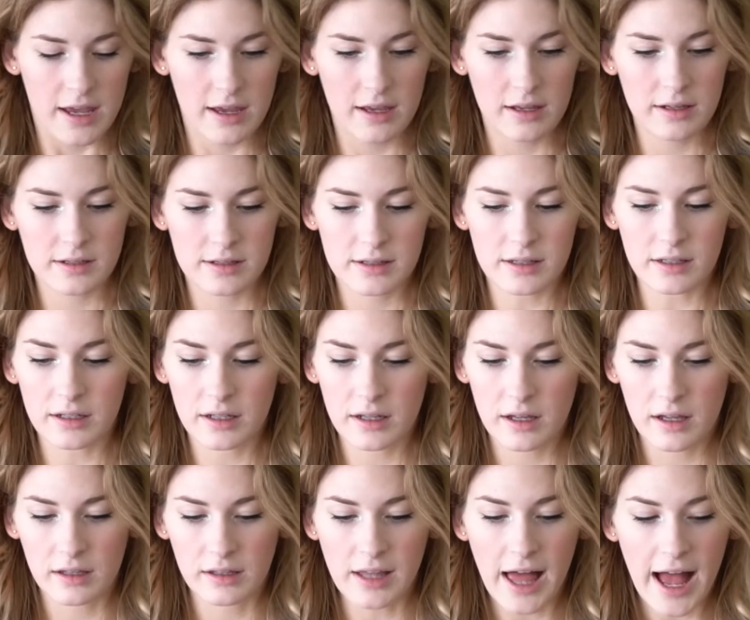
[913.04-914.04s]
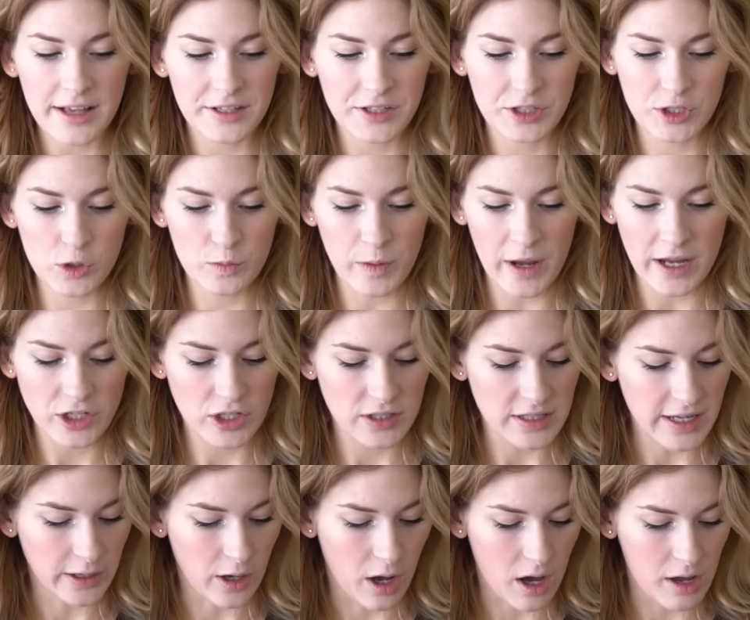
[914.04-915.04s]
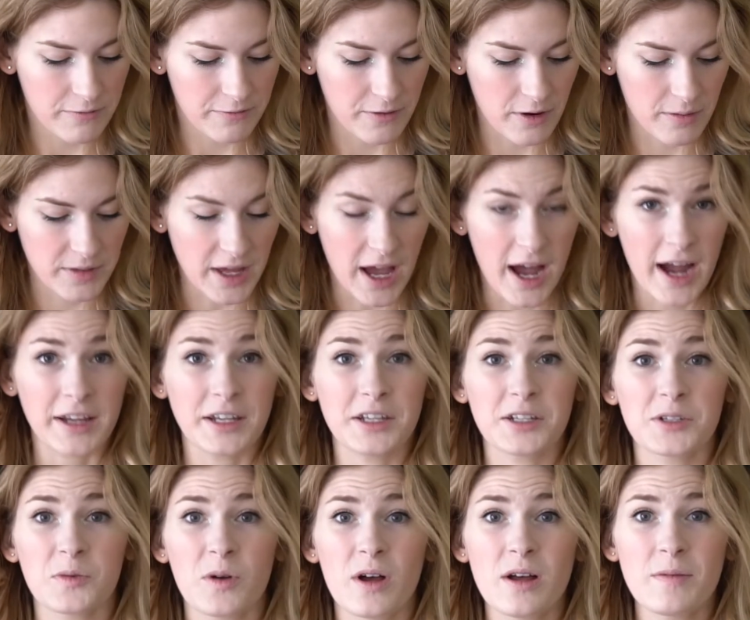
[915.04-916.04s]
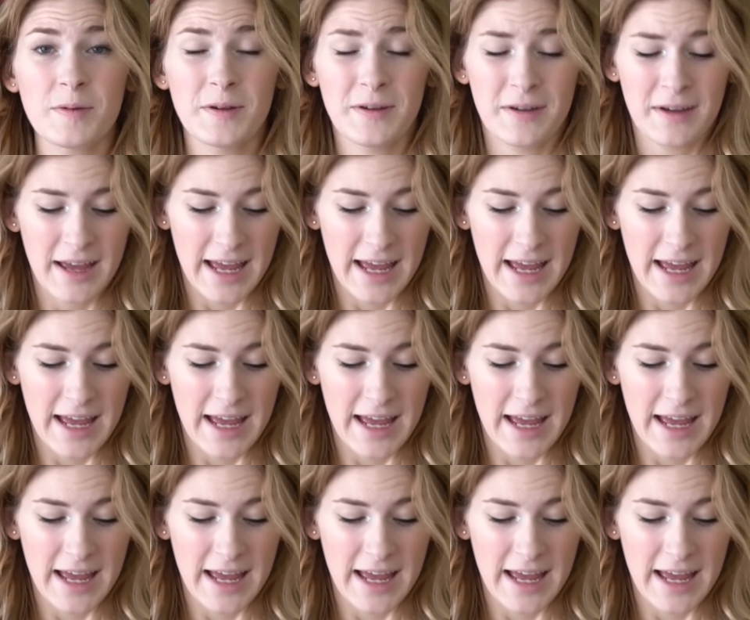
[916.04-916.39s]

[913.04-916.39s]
is the last 2 pages I got from the Heidi Swapp,